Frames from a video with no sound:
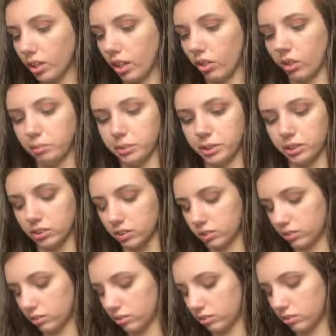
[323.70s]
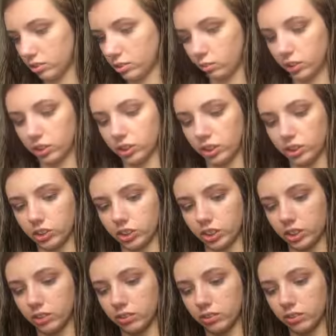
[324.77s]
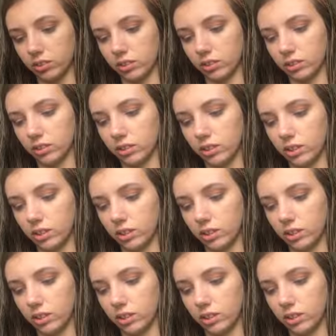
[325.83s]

Oh, I meant to swatch that shade. Hold on.